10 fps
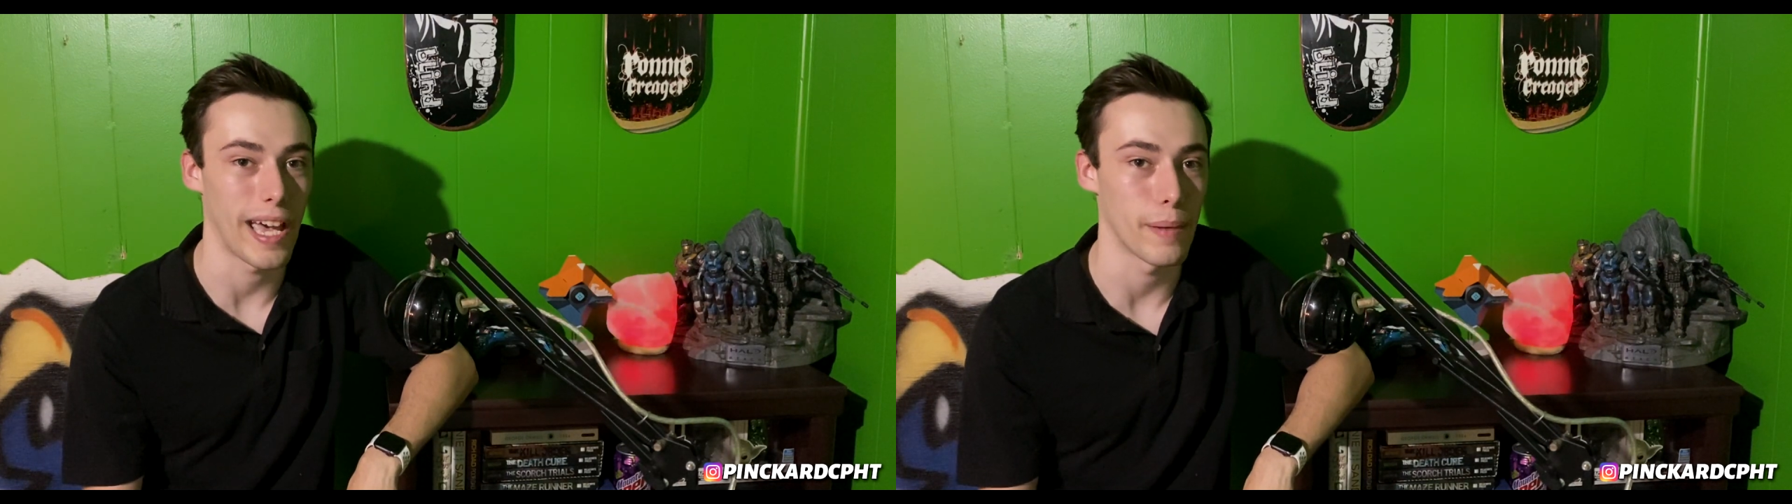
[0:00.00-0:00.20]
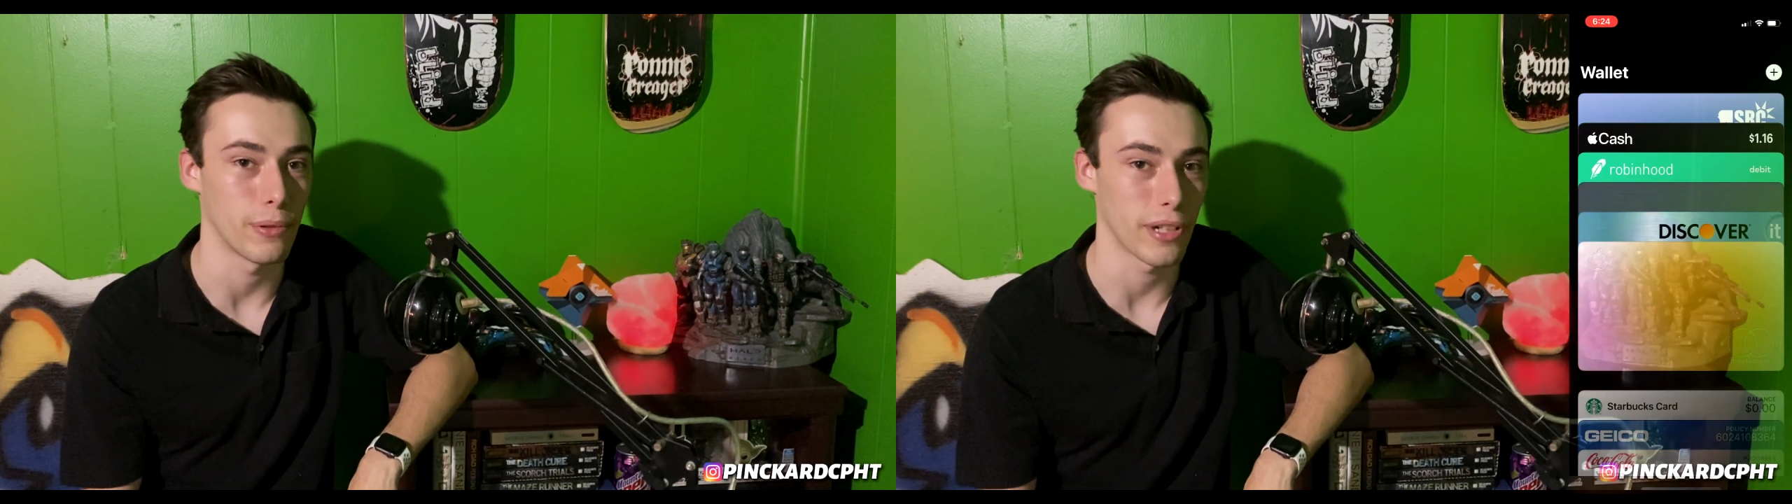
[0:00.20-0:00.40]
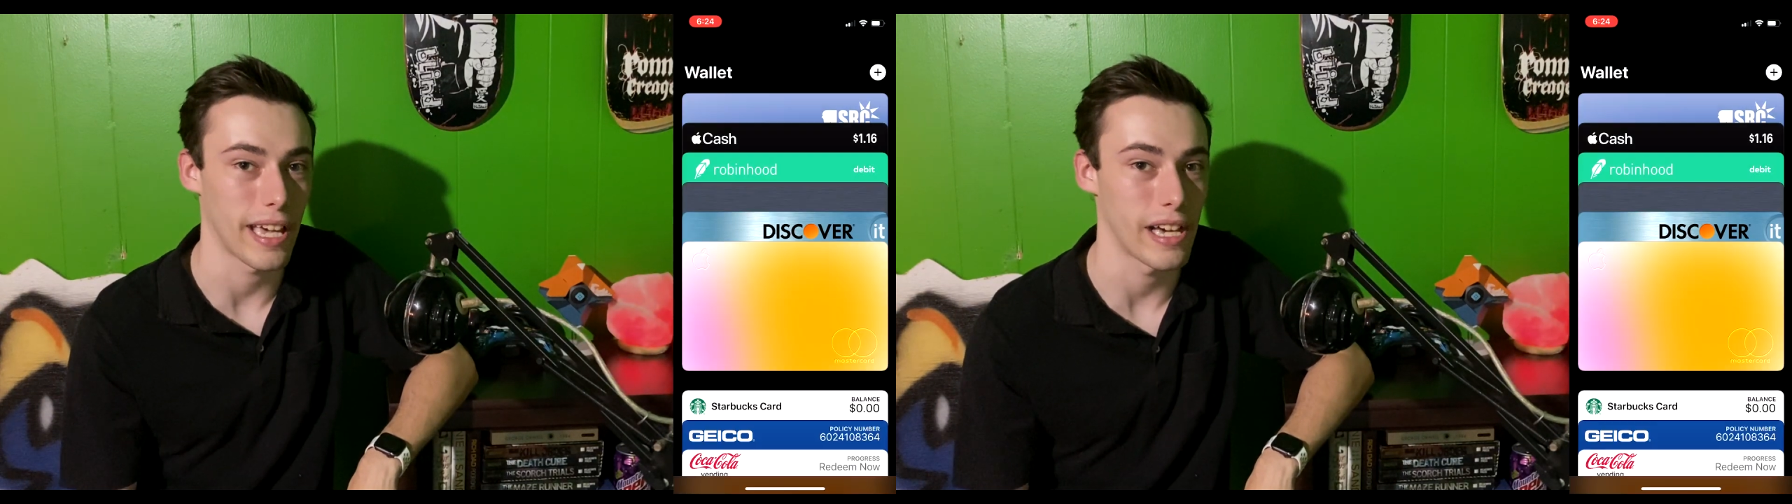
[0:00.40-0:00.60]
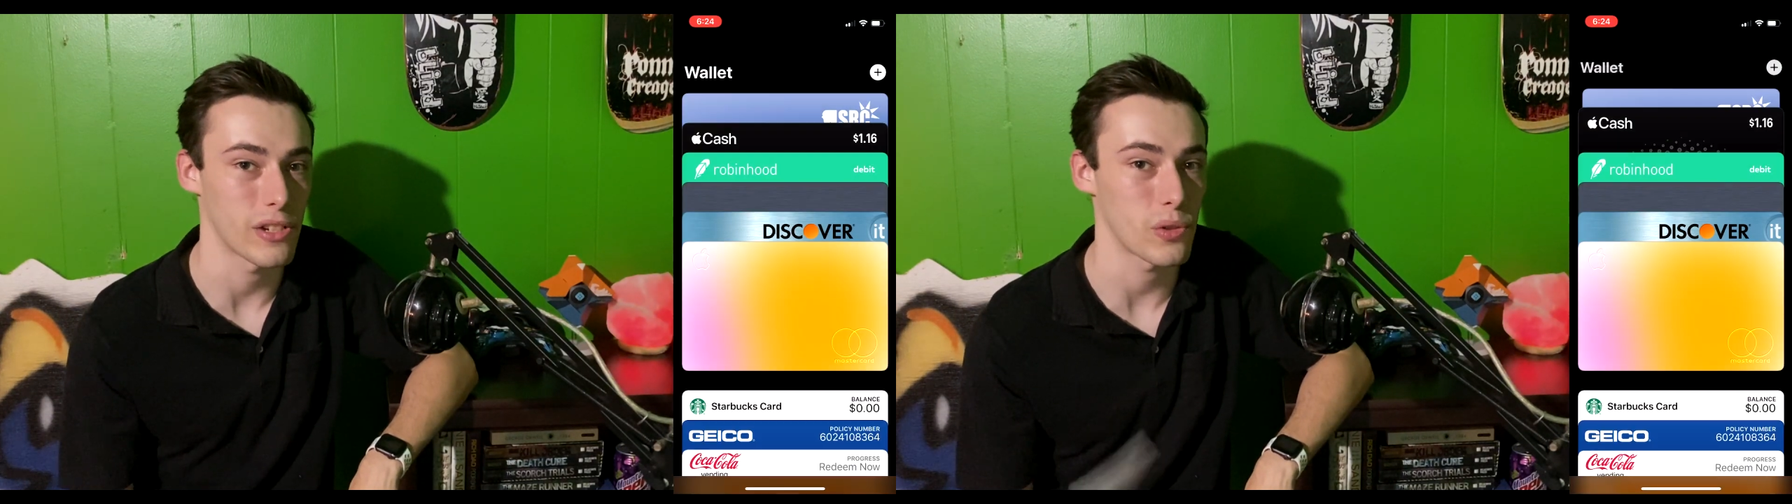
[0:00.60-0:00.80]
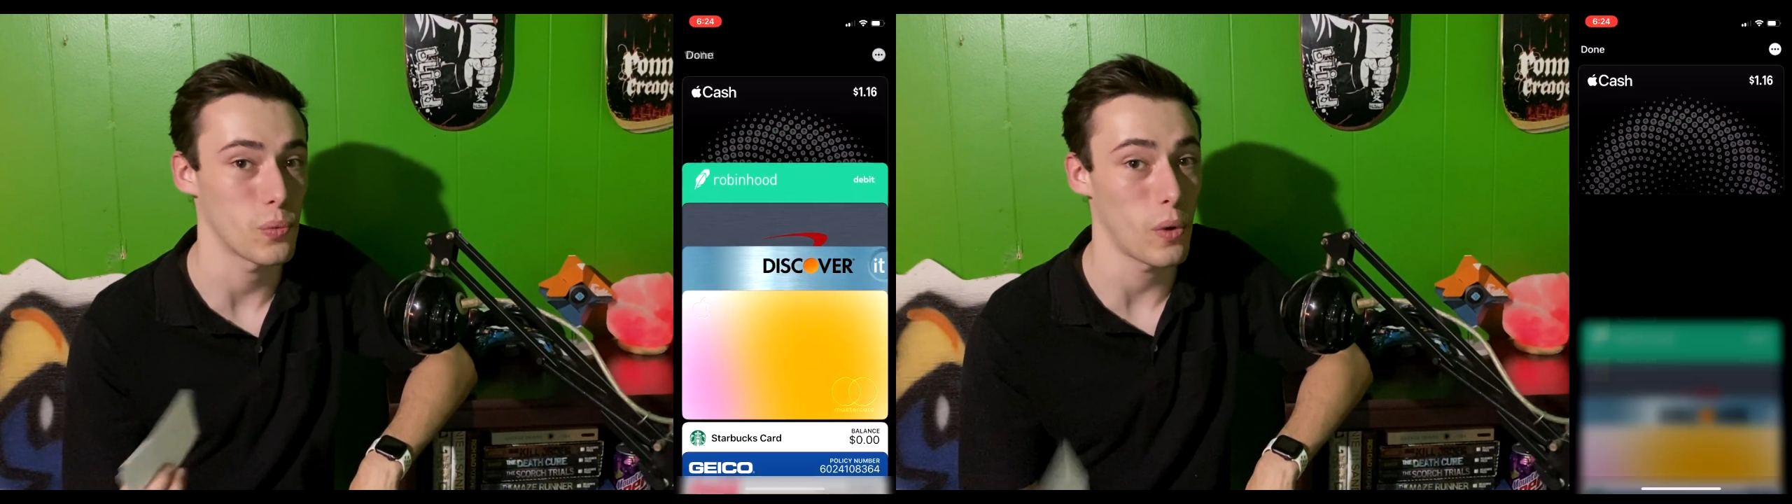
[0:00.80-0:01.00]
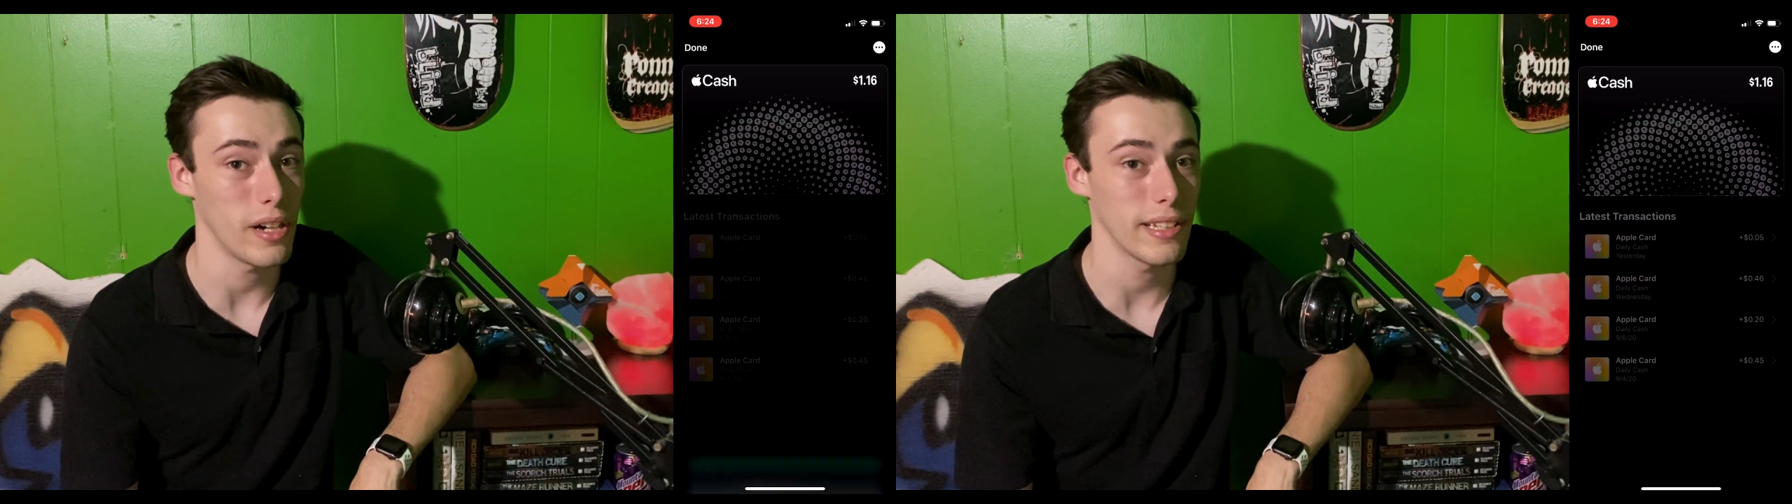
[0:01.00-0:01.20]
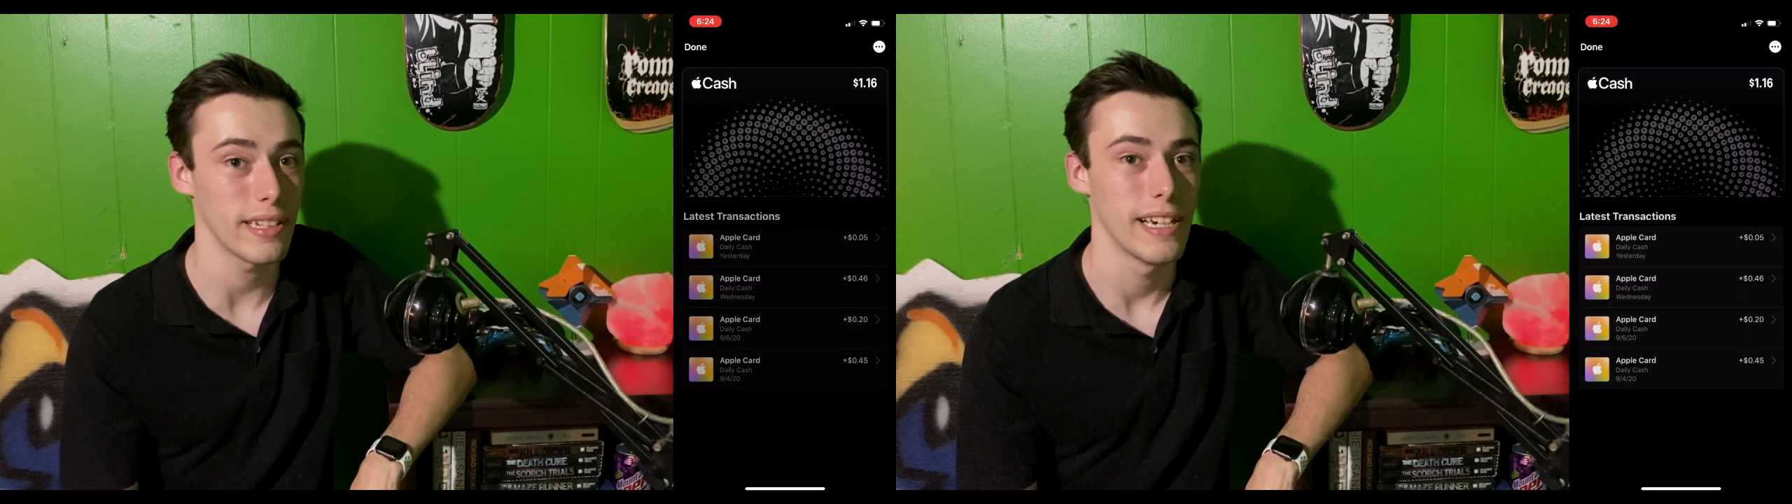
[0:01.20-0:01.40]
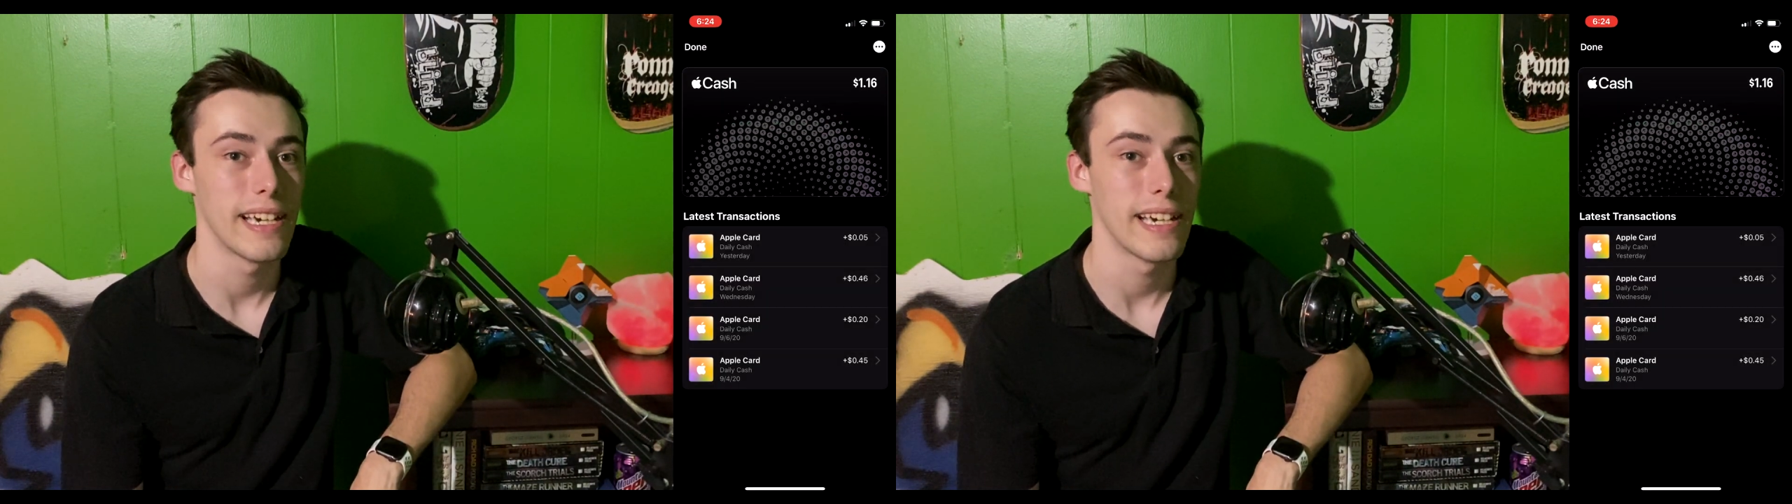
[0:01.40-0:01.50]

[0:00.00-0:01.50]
Apple Cash wallet